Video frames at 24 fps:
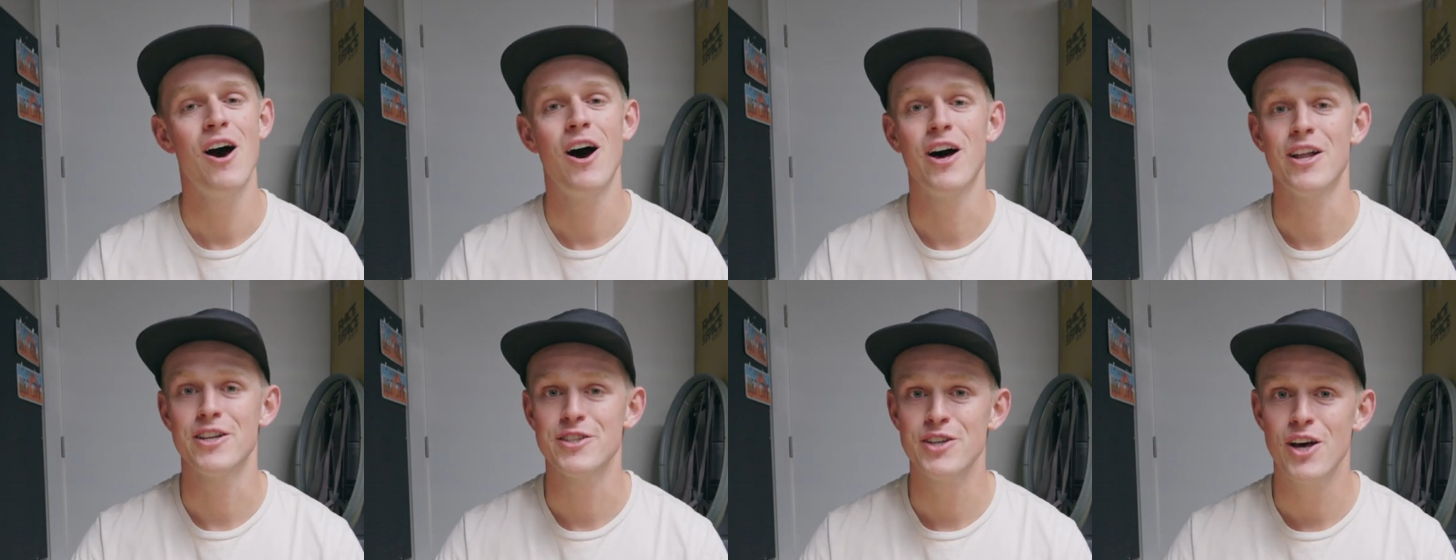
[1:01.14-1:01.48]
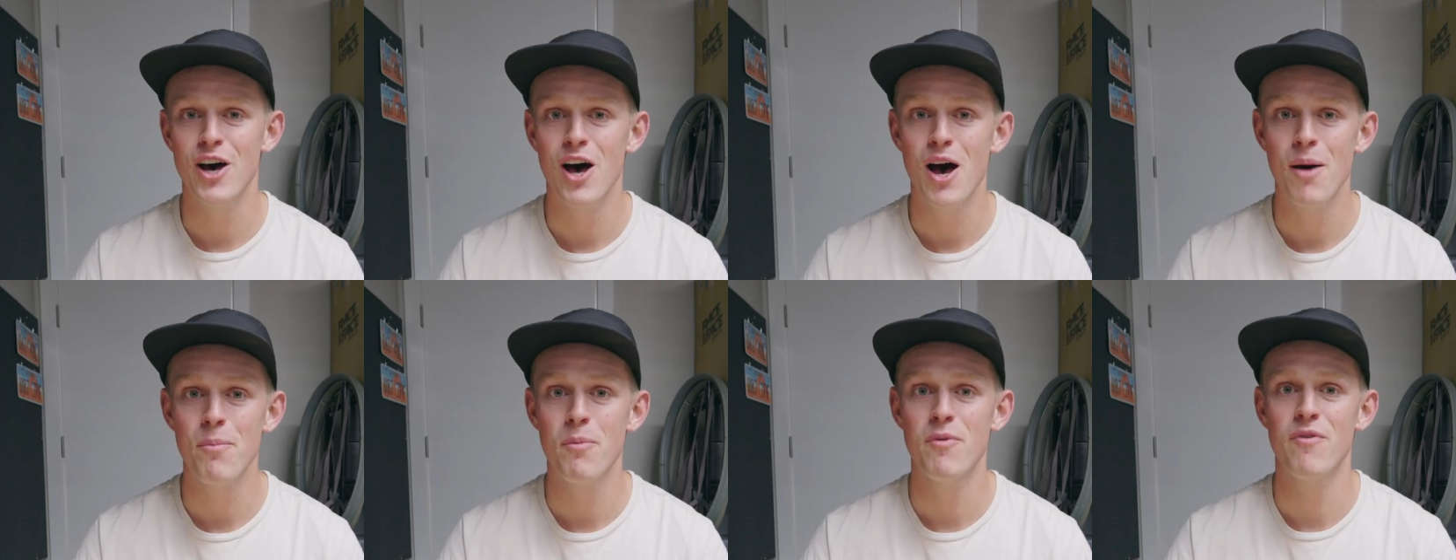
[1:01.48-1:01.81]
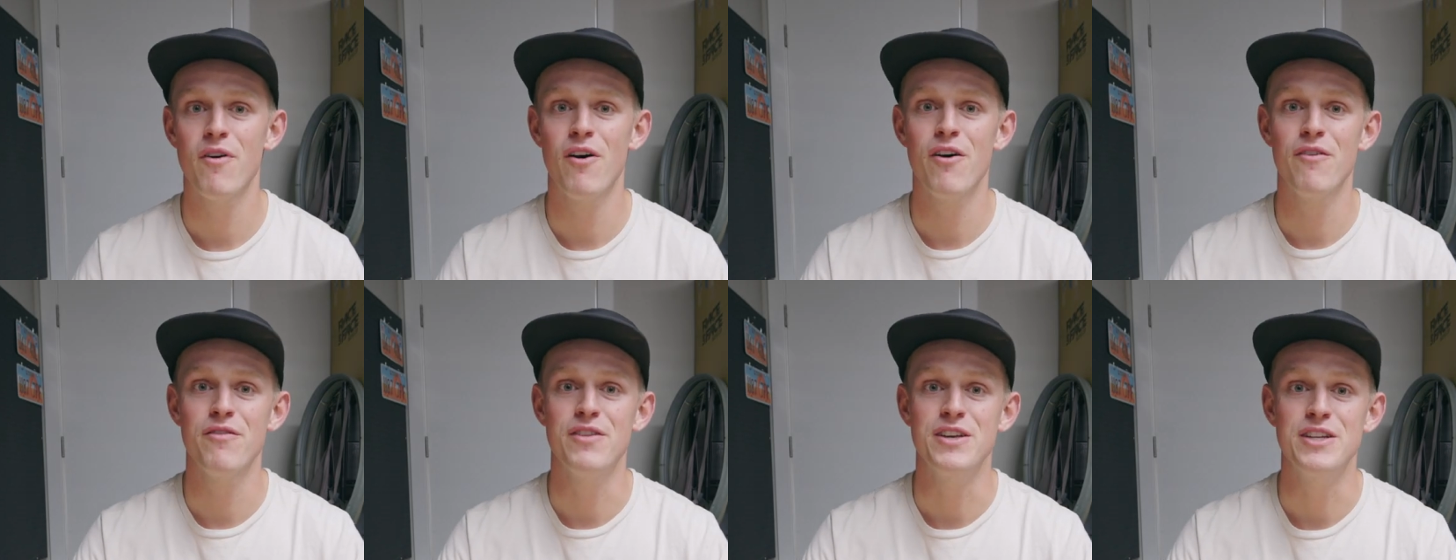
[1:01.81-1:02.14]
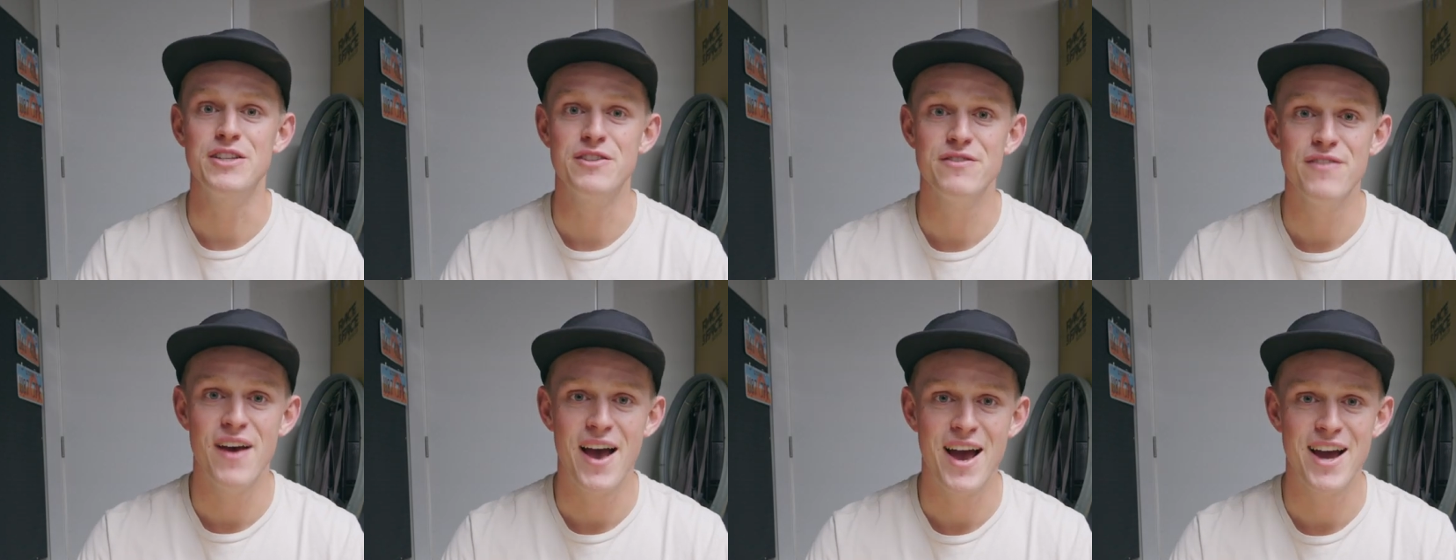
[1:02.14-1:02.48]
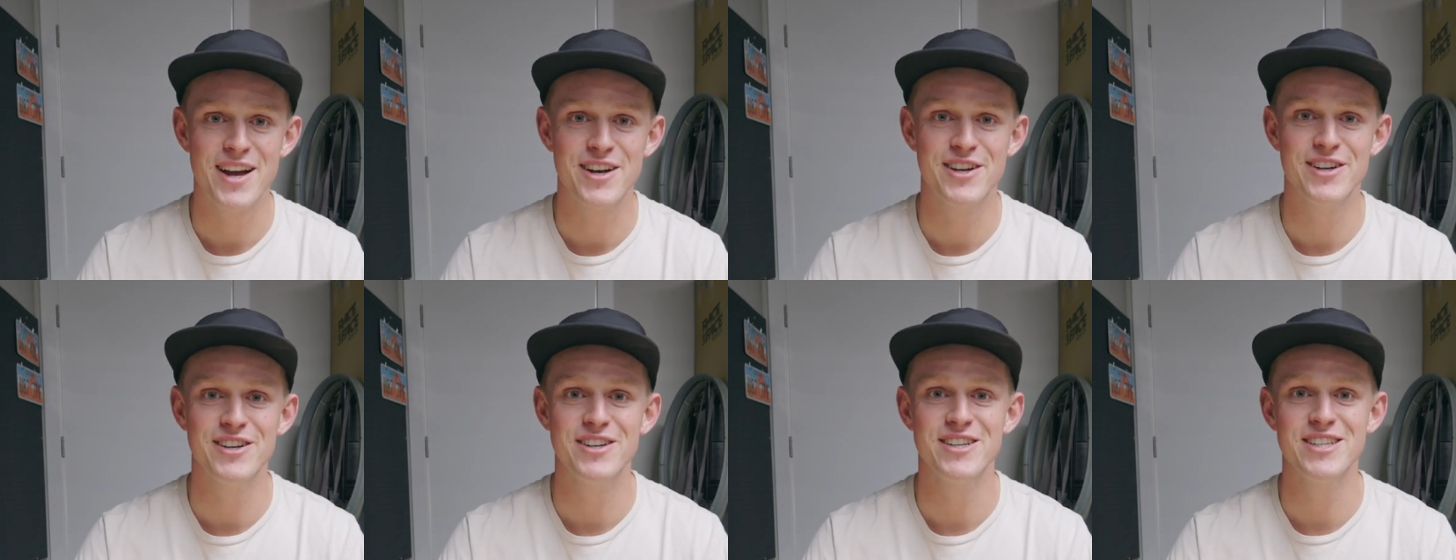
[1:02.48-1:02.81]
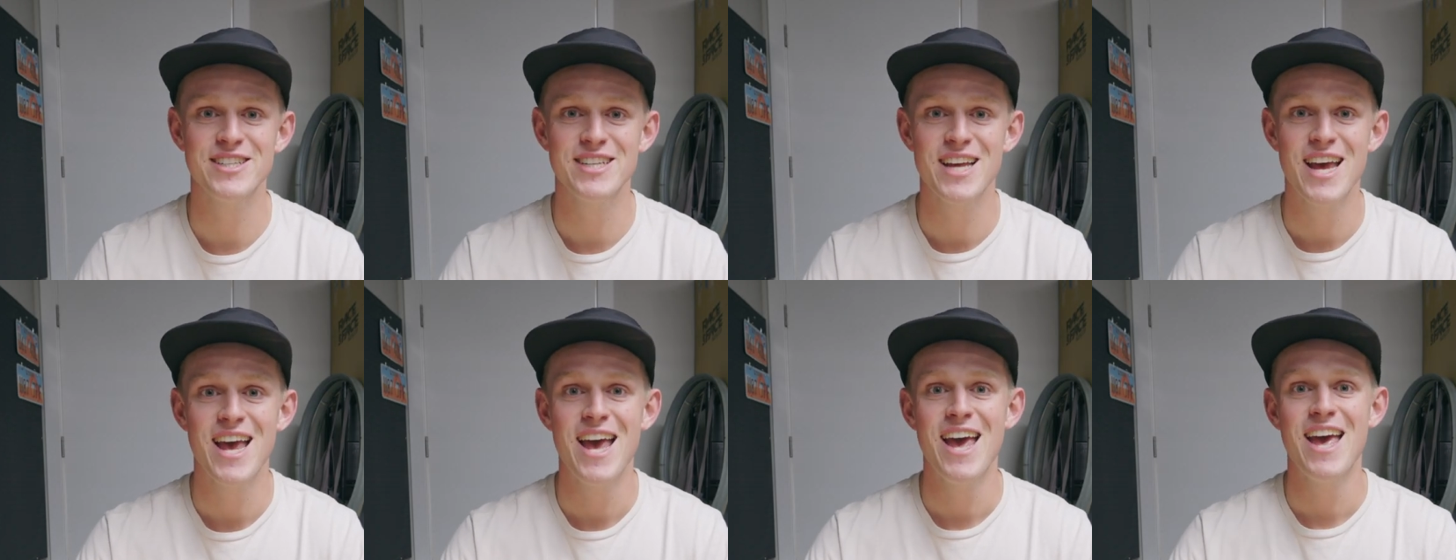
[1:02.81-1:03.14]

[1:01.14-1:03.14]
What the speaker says: On top of all of these factors,